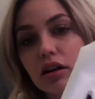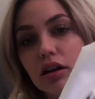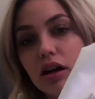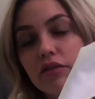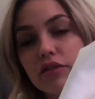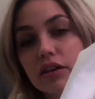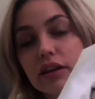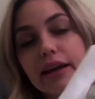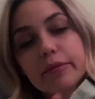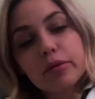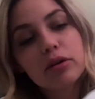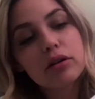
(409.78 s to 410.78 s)
of the
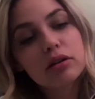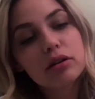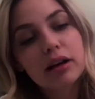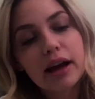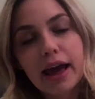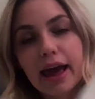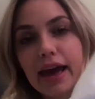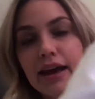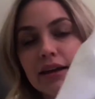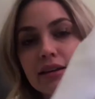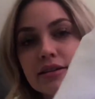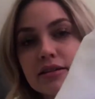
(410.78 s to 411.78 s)
label
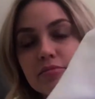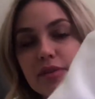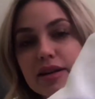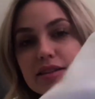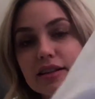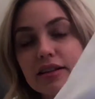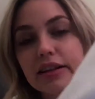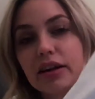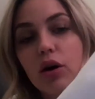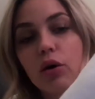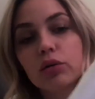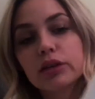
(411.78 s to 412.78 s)
and basically
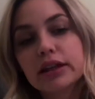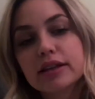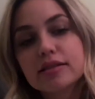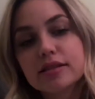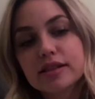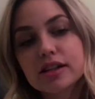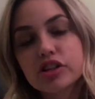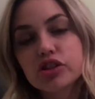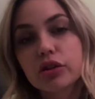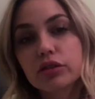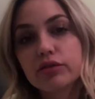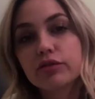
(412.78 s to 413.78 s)
only stitched
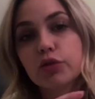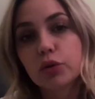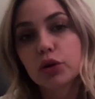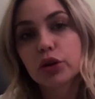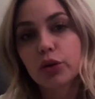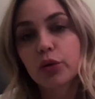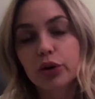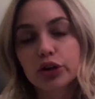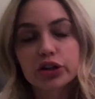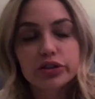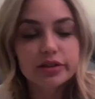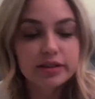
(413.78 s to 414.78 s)
on the four
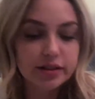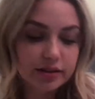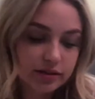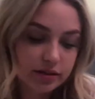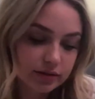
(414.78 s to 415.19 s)
corners.